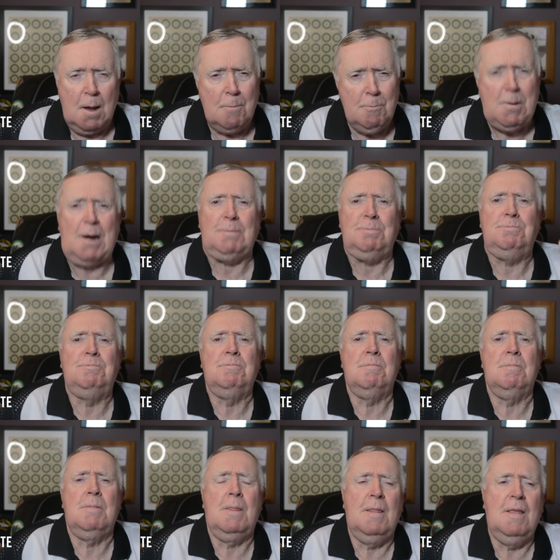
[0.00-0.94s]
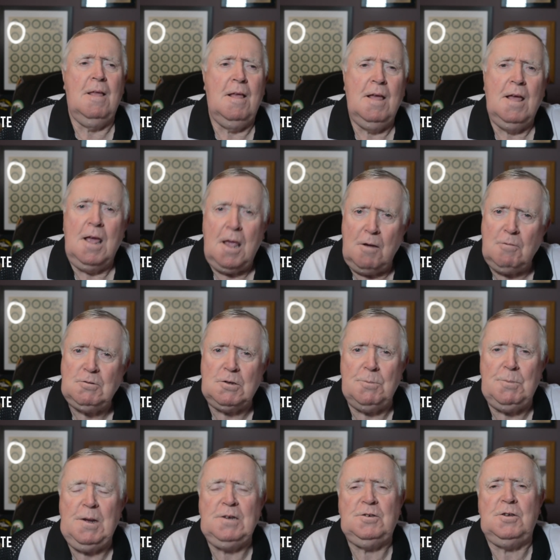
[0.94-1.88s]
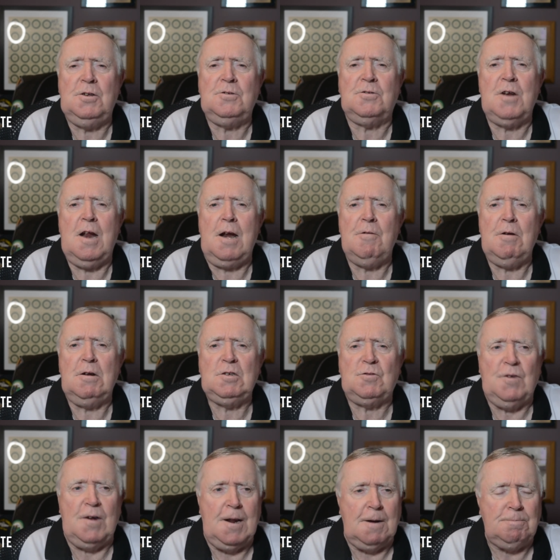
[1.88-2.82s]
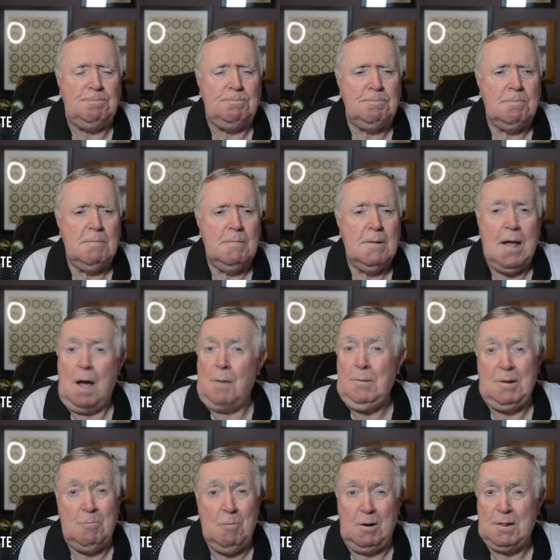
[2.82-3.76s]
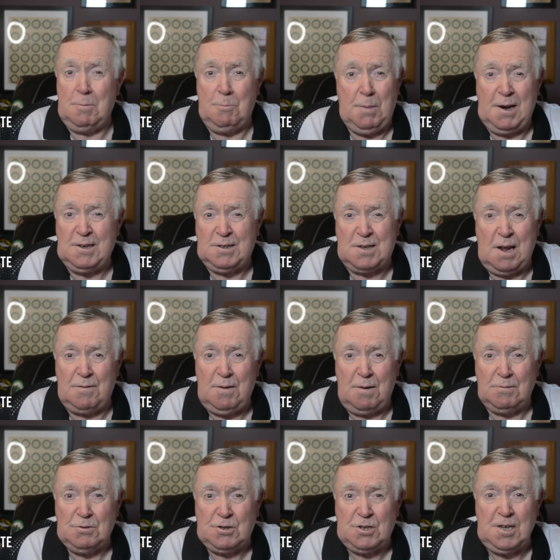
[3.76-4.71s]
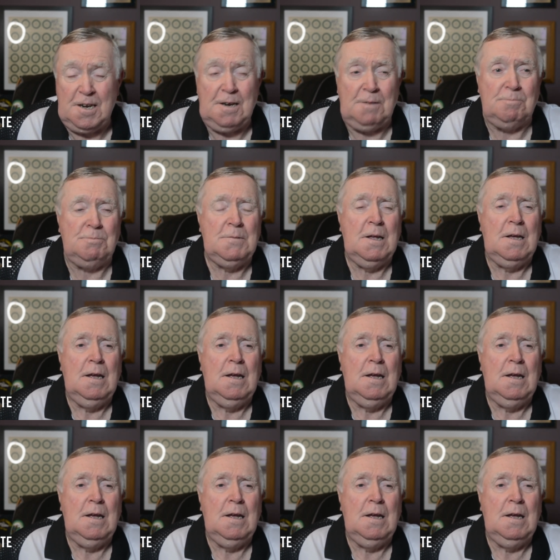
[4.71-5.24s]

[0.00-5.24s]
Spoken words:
But he was a big Cincinnati Reds fan. One of the biggest I've ever seen.